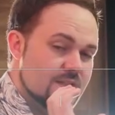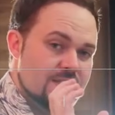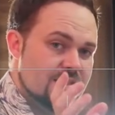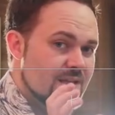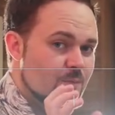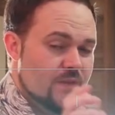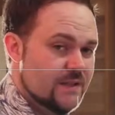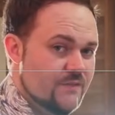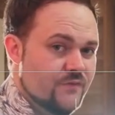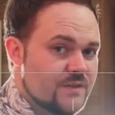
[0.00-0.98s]
to see what the
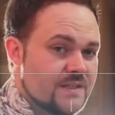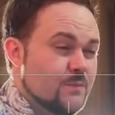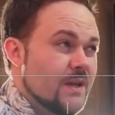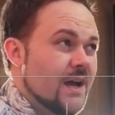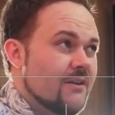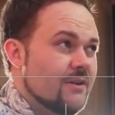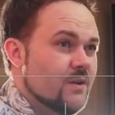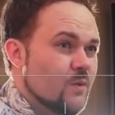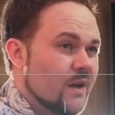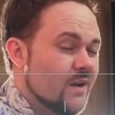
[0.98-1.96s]
difference is. We are in
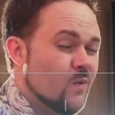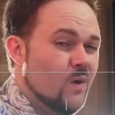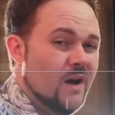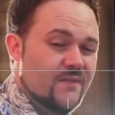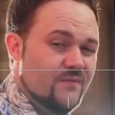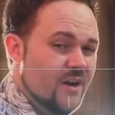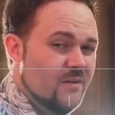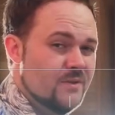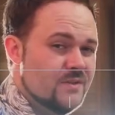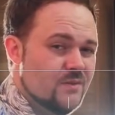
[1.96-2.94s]
quite a quiet
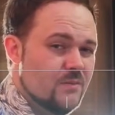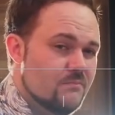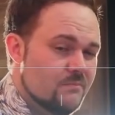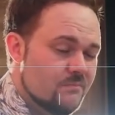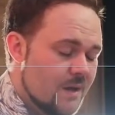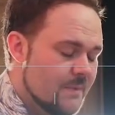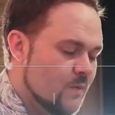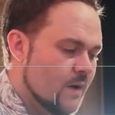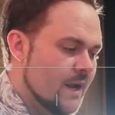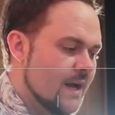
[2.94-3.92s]
environment, so it might be
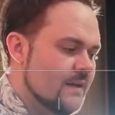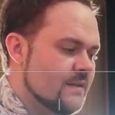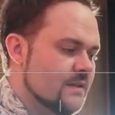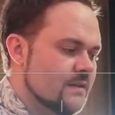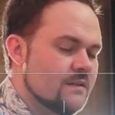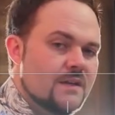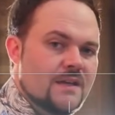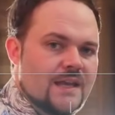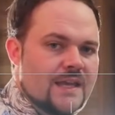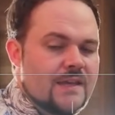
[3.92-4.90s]
quite hard to
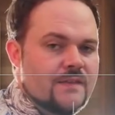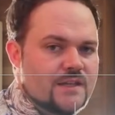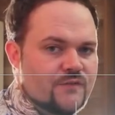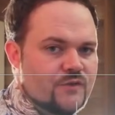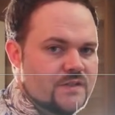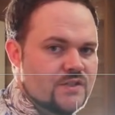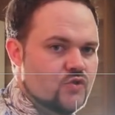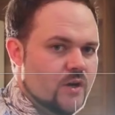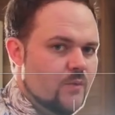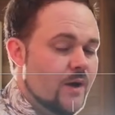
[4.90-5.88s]
hear the differences
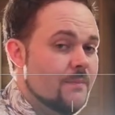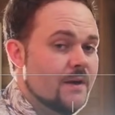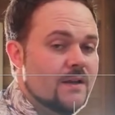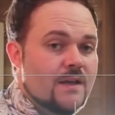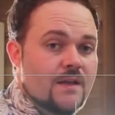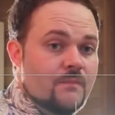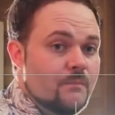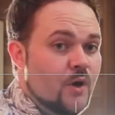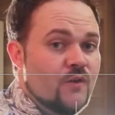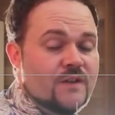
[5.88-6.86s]
straight away, but
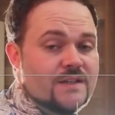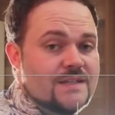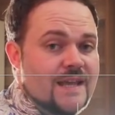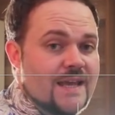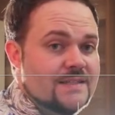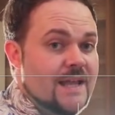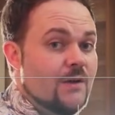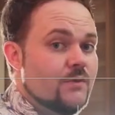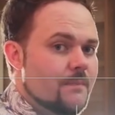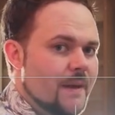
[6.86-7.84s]
perfect to test
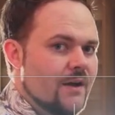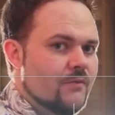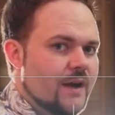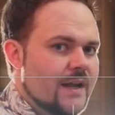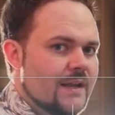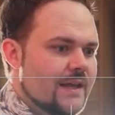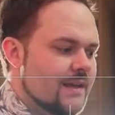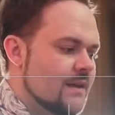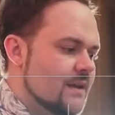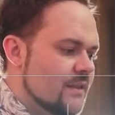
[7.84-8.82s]
out and about, right? Like
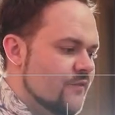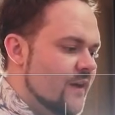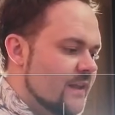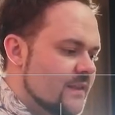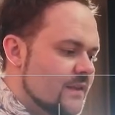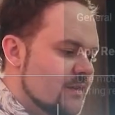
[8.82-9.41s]
the fact that you've